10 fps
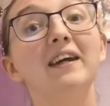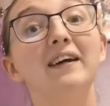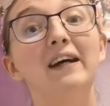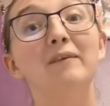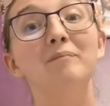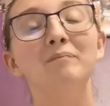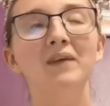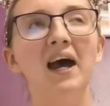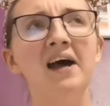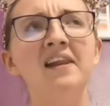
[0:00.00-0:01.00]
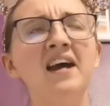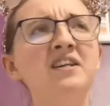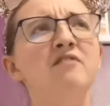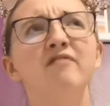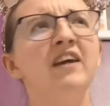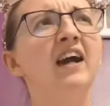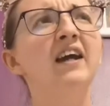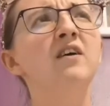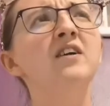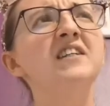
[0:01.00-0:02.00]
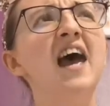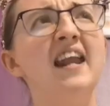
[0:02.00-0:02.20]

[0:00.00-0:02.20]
her, and I don't think I hugged